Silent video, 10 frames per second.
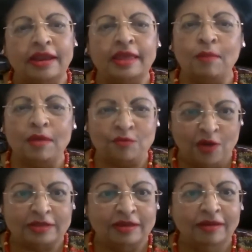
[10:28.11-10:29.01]
like my
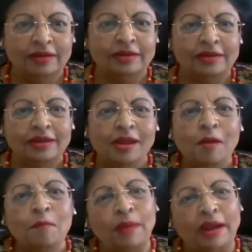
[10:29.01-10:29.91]
father,
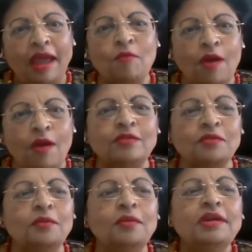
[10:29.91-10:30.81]
but I want
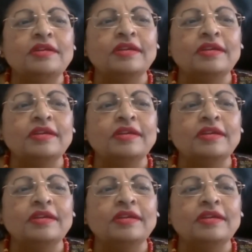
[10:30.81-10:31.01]
to